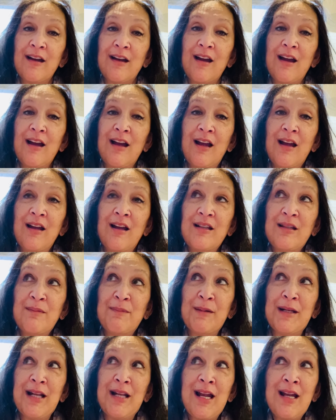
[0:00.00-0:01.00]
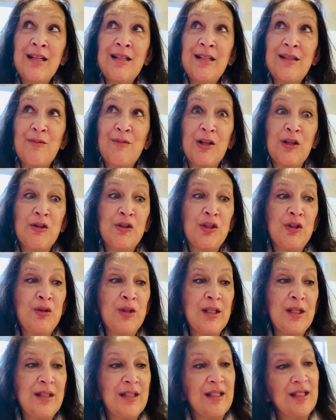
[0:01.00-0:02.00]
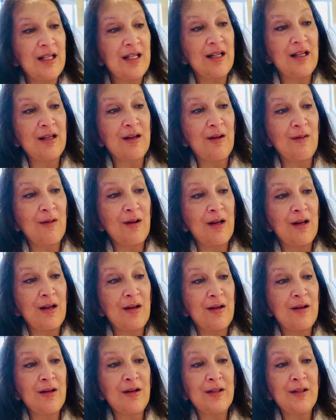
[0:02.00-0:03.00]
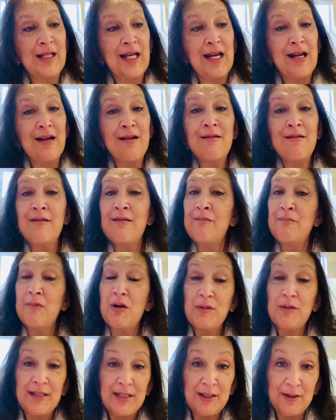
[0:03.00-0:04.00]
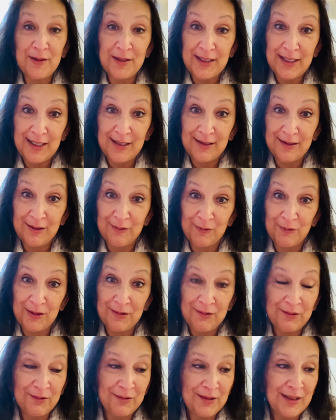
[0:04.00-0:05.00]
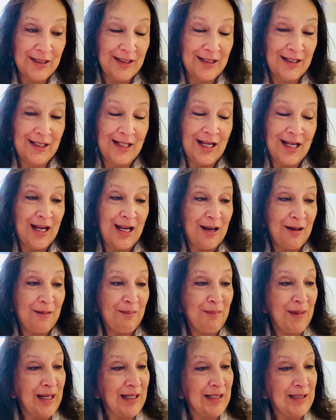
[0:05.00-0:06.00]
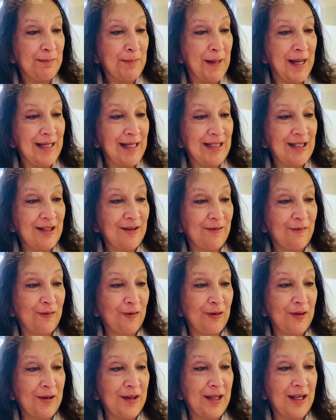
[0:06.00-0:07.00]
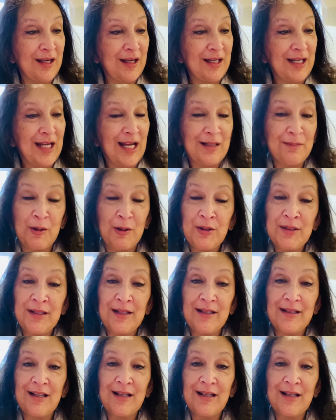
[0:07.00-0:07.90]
It's been nice. Why don't you just go along now, mosey on down the road, and make a space for the next person.